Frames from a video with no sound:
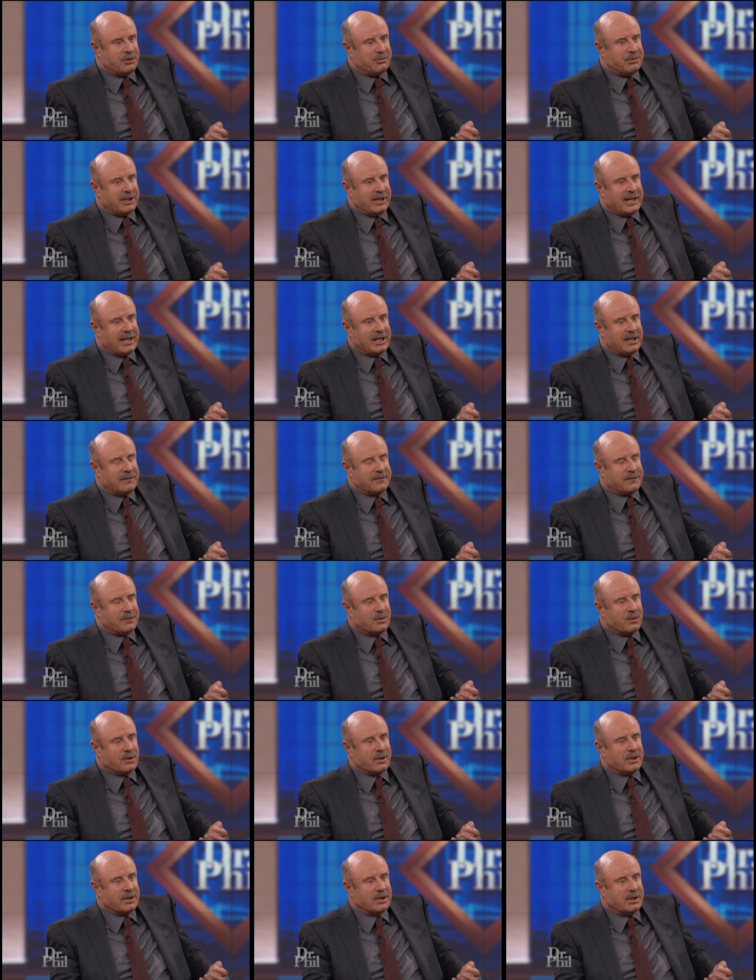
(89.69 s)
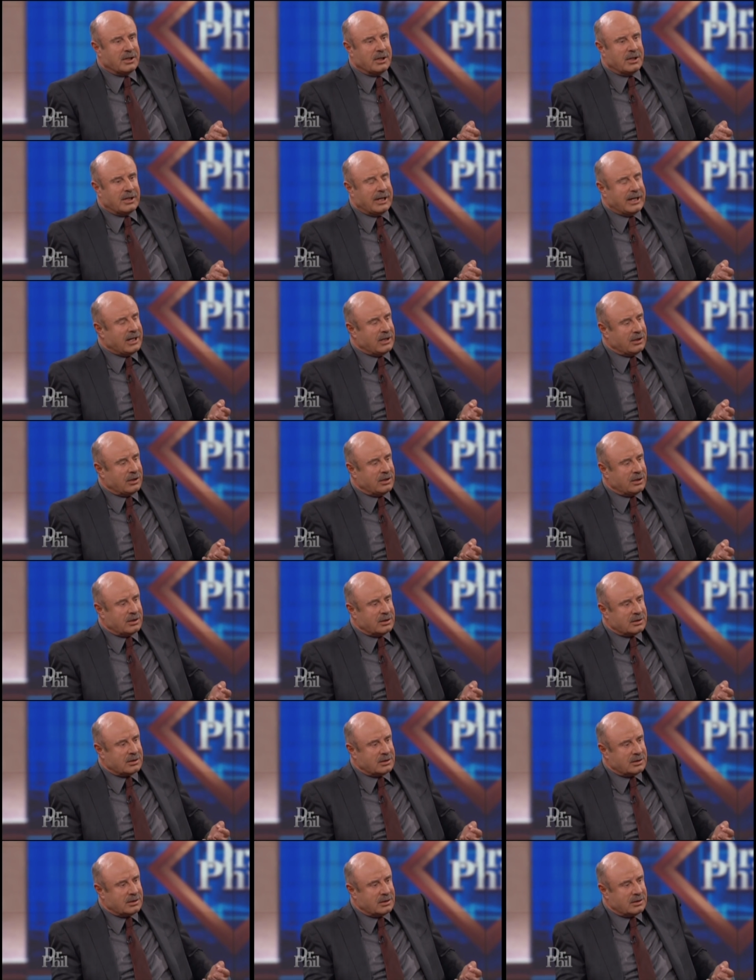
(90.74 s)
You've been at it for how long?